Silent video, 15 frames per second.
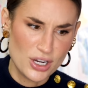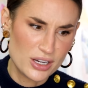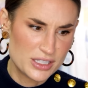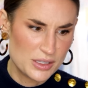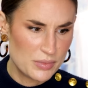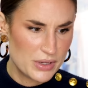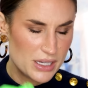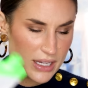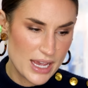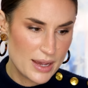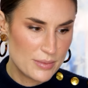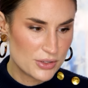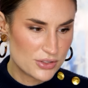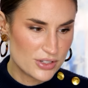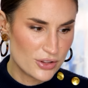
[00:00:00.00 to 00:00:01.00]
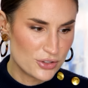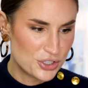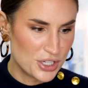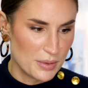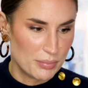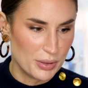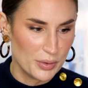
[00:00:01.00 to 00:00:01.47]
Botox a big game. There's another
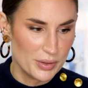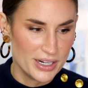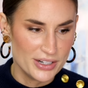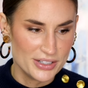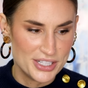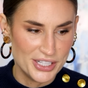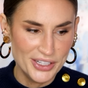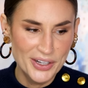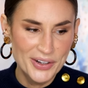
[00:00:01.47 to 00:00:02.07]
shampoo in here too.